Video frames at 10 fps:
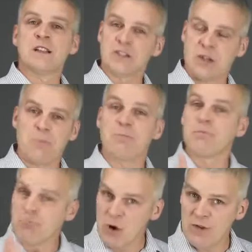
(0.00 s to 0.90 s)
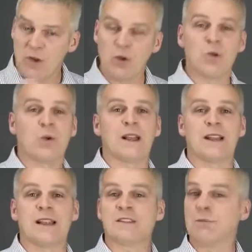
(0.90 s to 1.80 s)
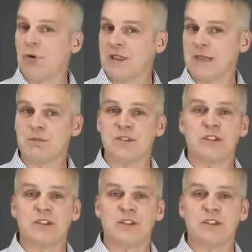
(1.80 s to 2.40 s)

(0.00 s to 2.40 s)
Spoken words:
So, moving on quickly to point number